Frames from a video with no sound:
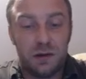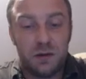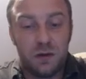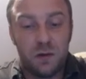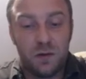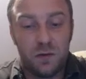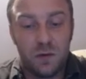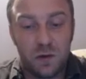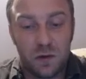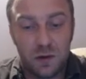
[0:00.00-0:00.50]

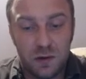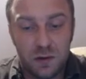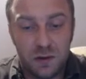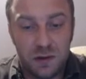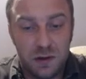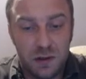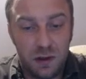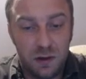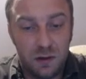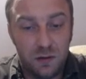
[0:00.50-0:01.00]
So of course you
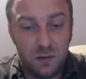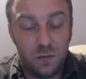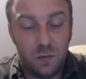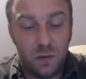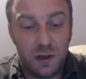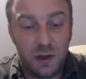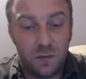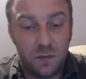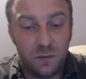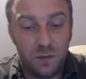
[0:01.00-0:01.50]
see
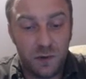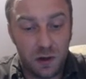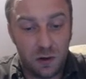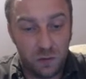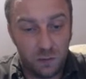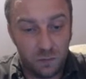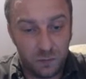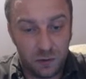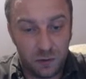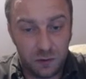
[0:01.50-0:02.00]
we have
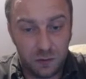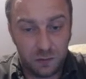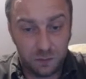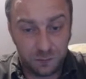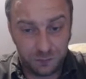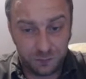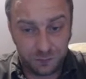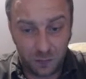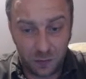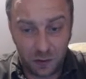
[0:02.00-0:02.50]
now
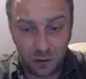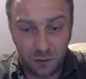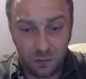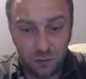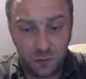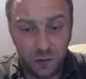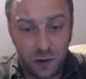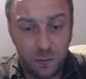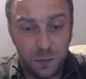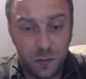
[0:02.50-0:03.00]
um,
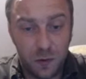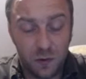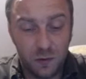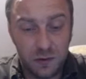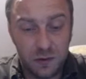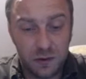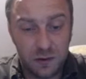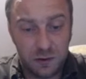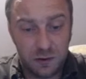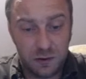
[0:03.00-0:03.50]
three
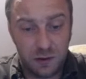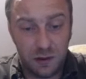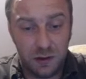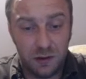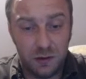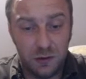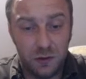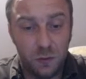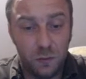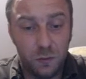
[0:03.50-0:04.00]
pawns
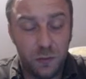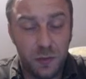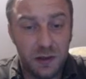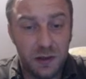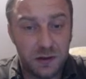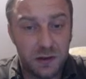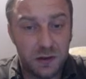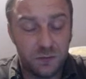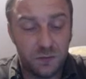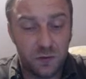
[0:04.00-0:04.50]
and two
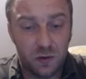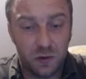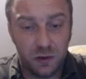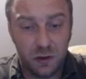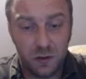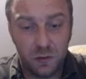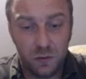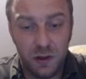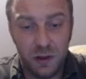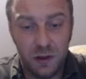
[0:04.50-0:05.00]
pieces for
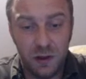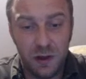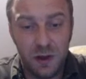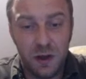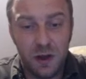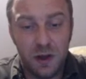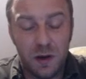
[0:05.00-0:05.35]
the queen,